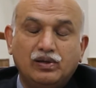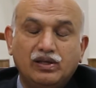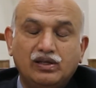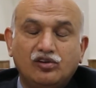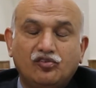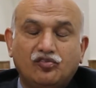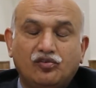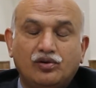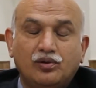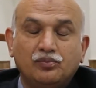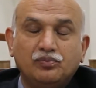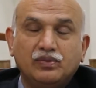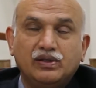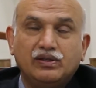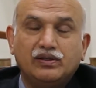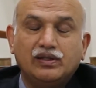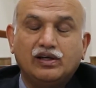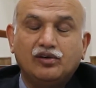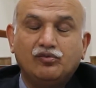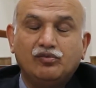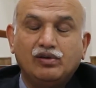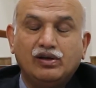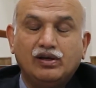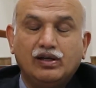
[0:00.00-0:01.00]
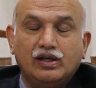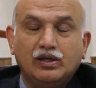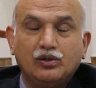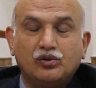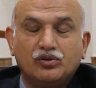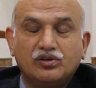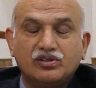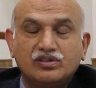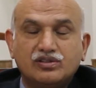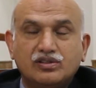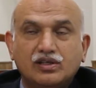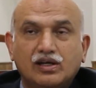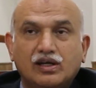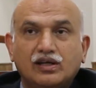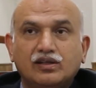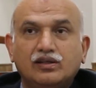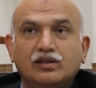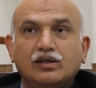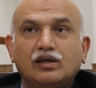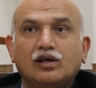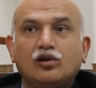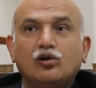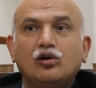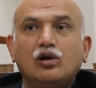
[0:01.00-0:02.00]
pleasure for me that when I noticed that
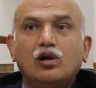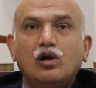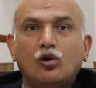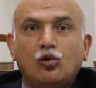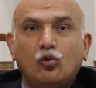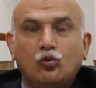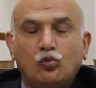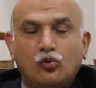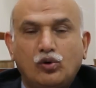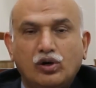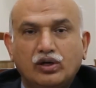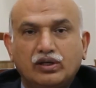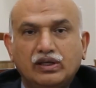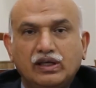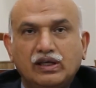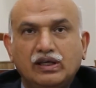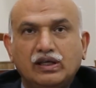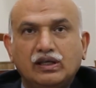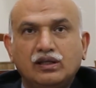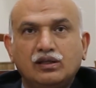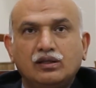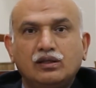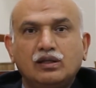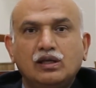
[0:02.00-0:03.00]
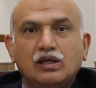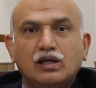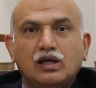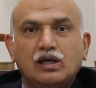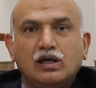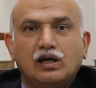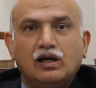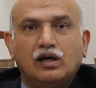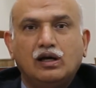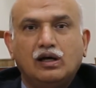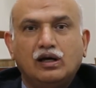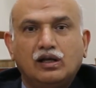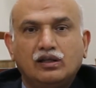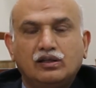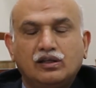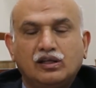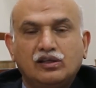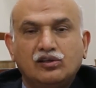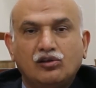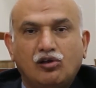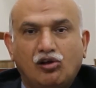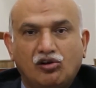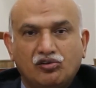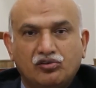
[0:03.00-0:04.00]
they are working in
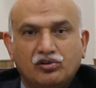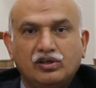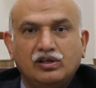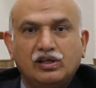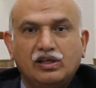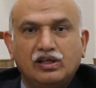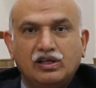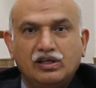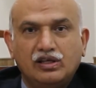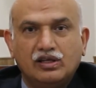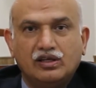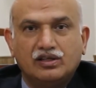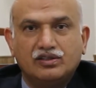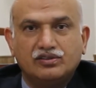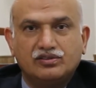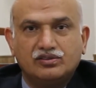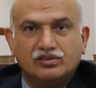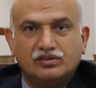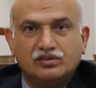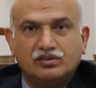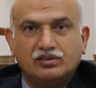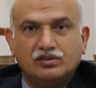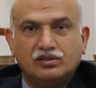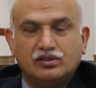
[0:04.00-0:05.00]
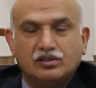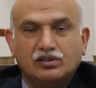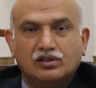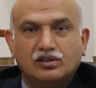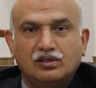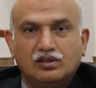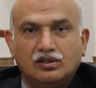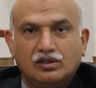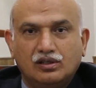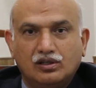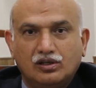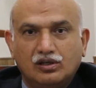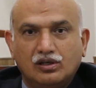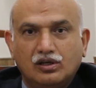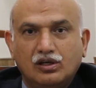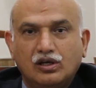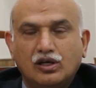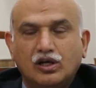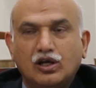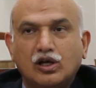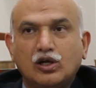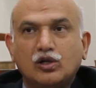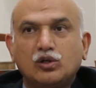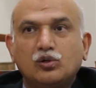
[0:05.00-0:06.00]
the northern areas
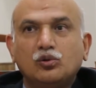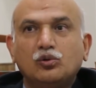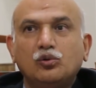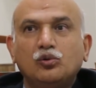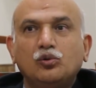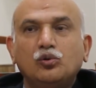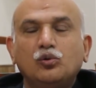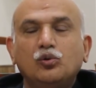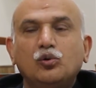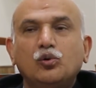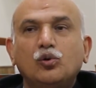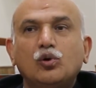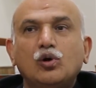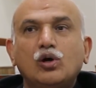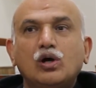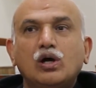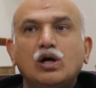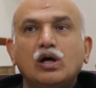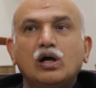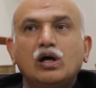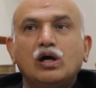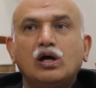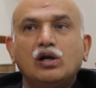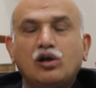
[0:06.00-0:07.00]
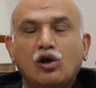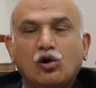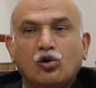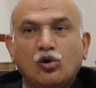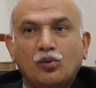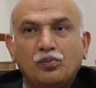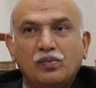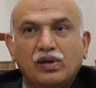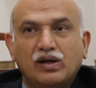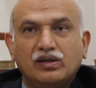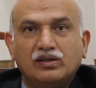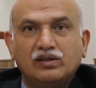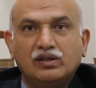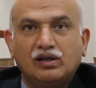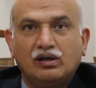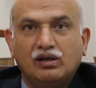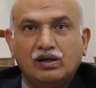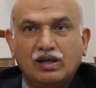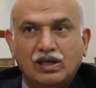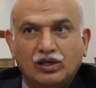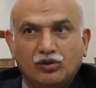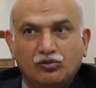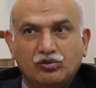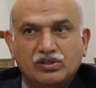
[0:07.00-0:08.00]
to document their
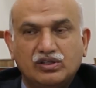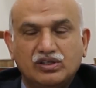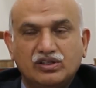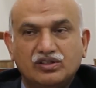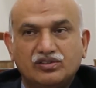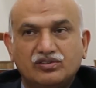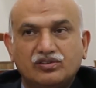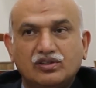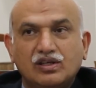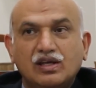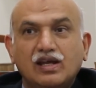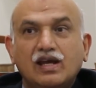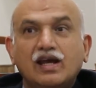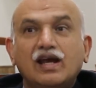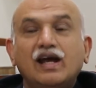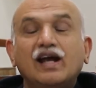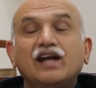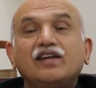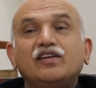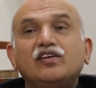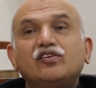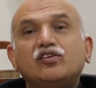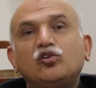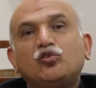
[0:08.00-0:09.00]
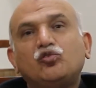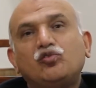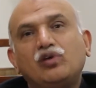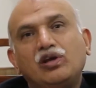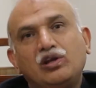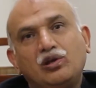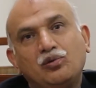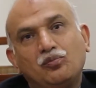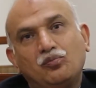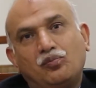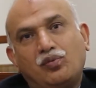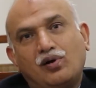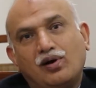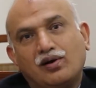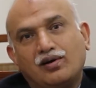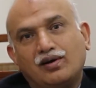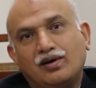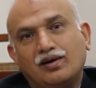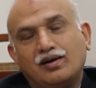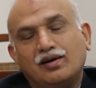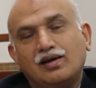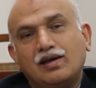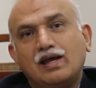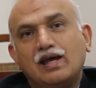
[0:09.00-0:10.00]
languages. And this is very
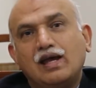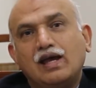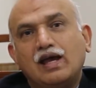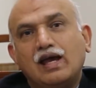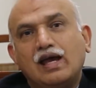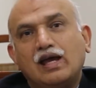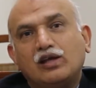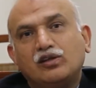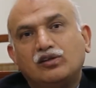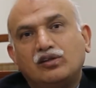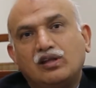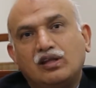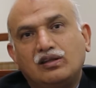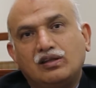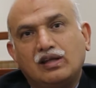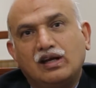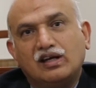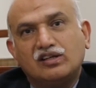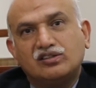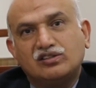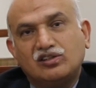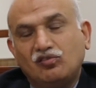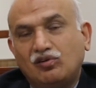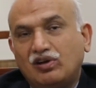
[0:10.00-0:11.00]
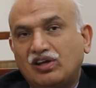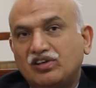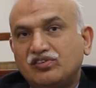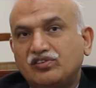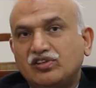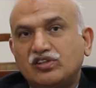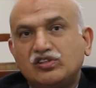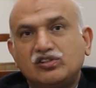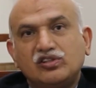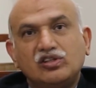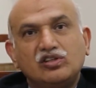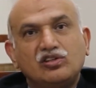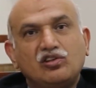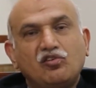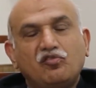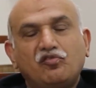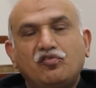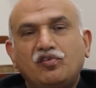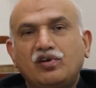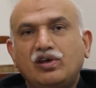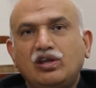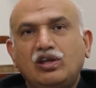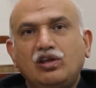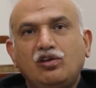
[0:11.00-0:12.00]
important. And that civilization is a
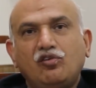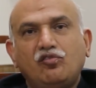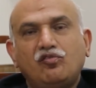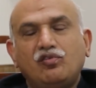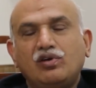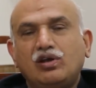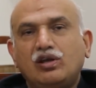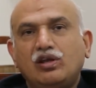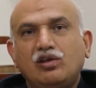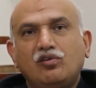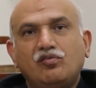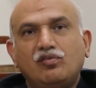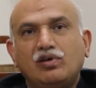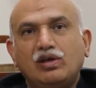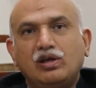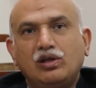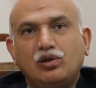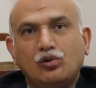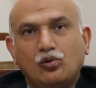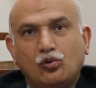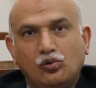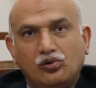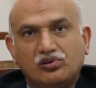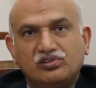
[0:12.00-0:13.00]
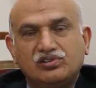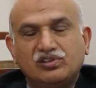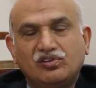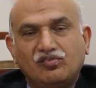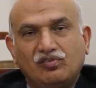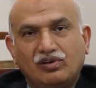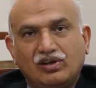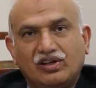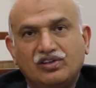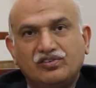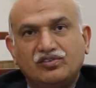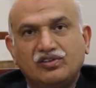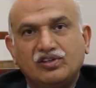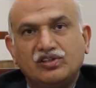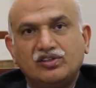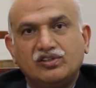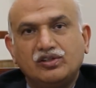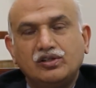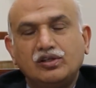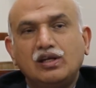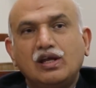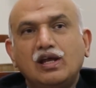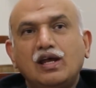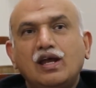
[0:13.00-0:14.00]
very, very, very old
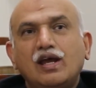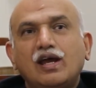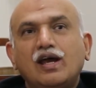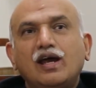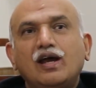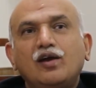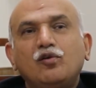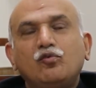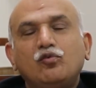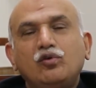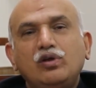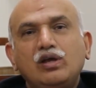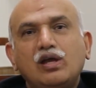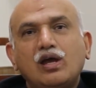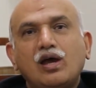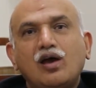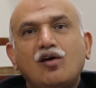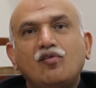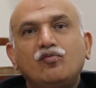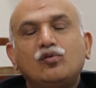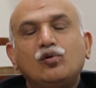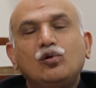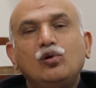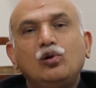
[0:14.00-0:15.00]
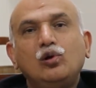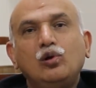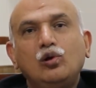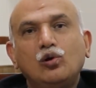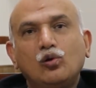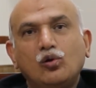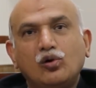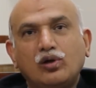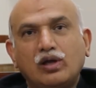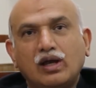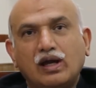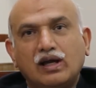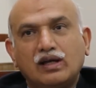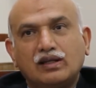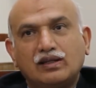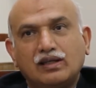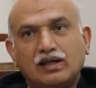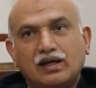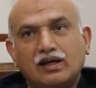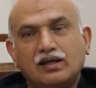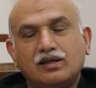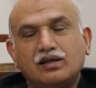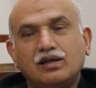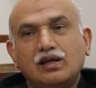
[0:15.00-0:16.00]
civilization, and we have to look at
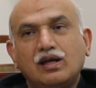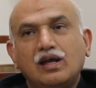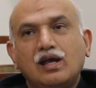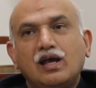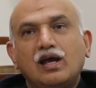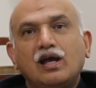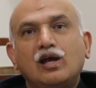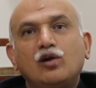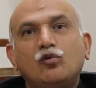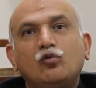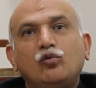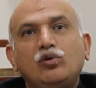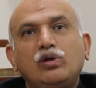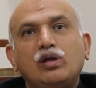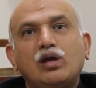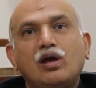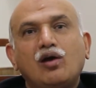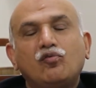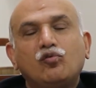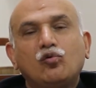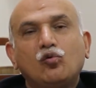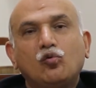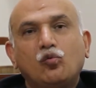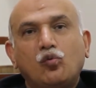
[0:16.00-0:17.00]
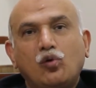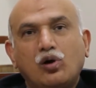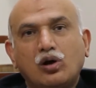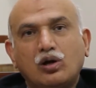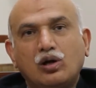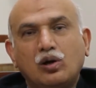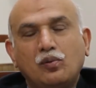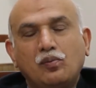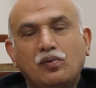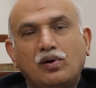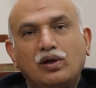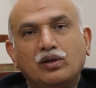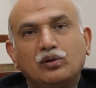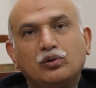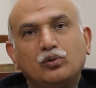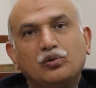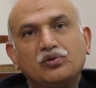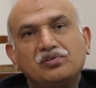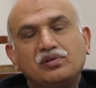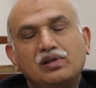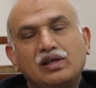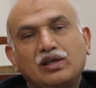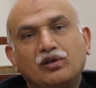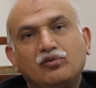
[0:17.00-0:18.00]
that, and we have to work upon
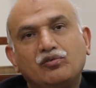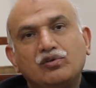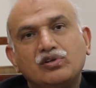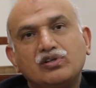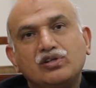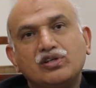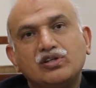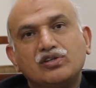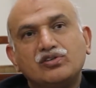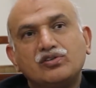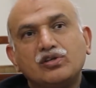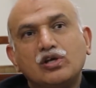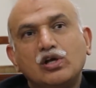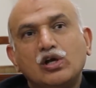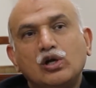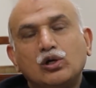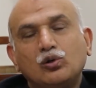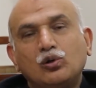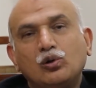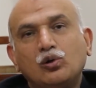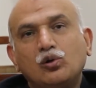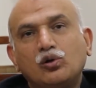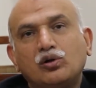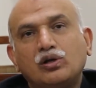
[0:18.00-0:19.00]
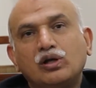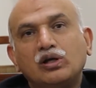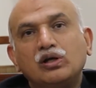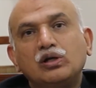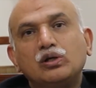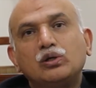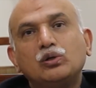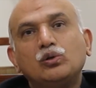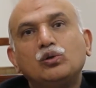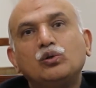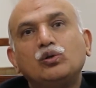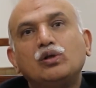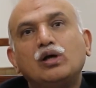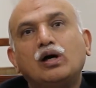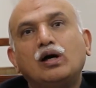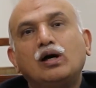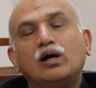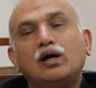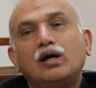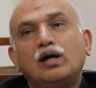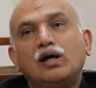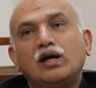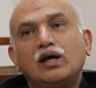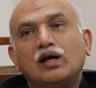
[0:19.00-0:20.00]
those languages, to look into
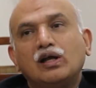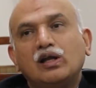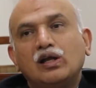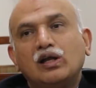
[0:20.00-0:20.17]
the